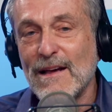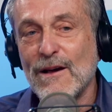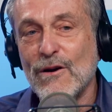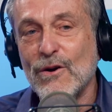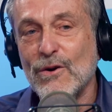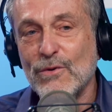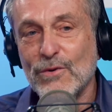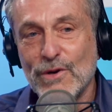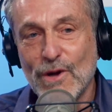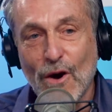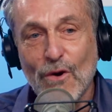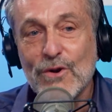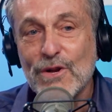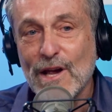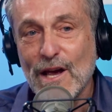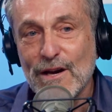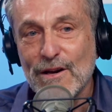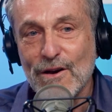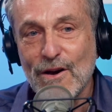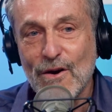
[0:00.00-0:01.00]
who don't
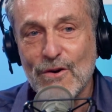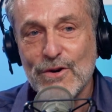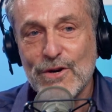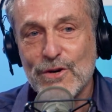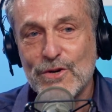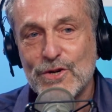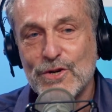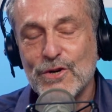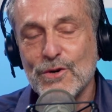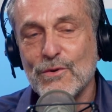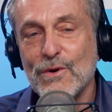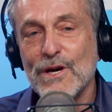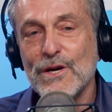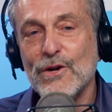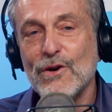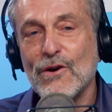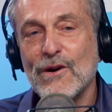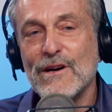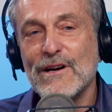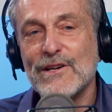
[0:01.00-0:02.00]
yet know Yeshua.
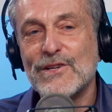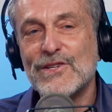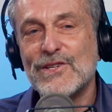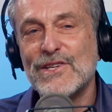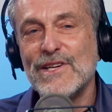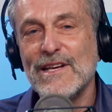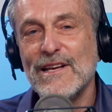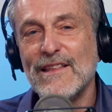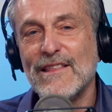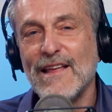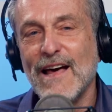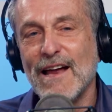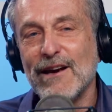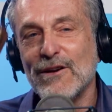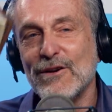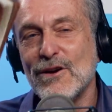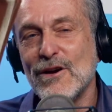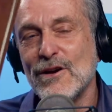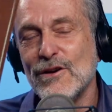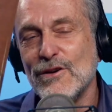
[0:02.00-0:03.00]
You're going to see that
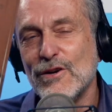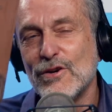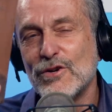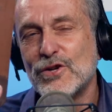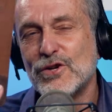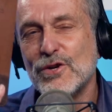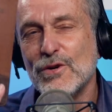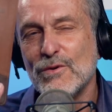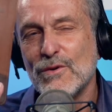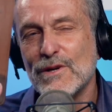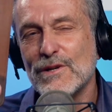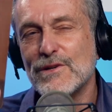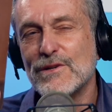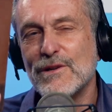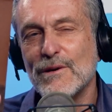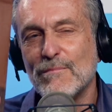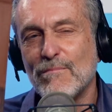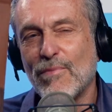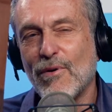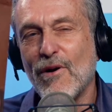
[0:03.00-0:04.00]
Yeshua is
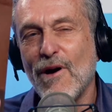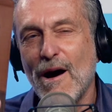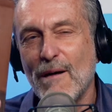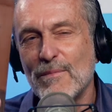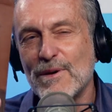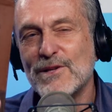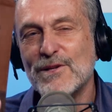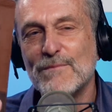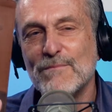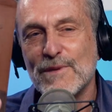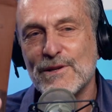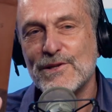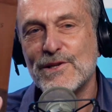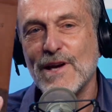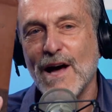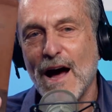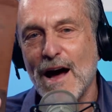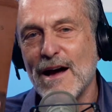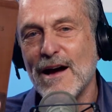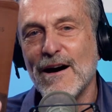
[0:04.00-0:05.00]
the promised
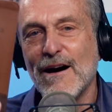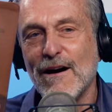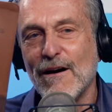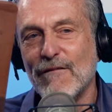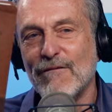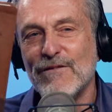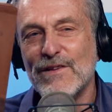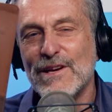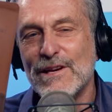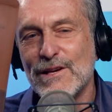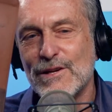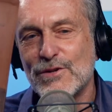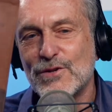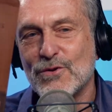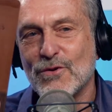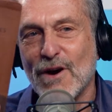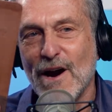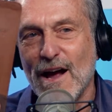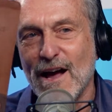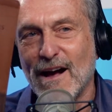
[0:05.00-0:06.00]
Messiah of
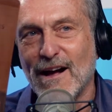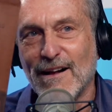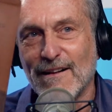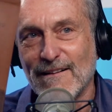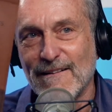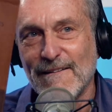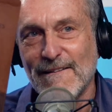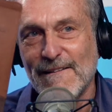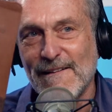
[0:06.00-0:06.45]
Israel.